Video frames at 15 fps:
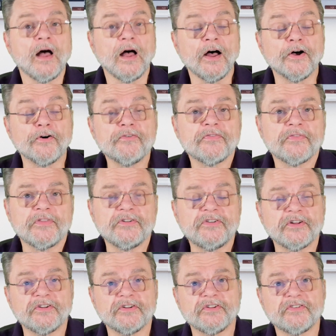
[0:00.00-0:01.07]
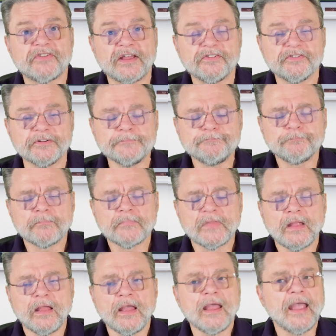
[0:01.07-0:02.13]
of the digitization,
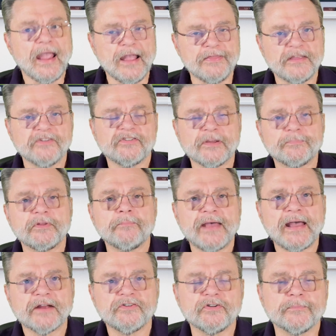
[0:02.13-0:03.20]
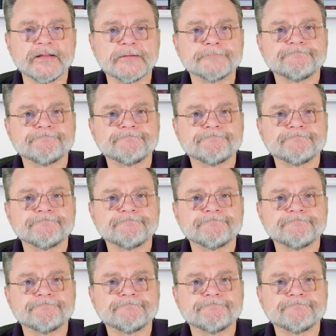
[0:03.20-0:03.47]
and they shipped it back to me.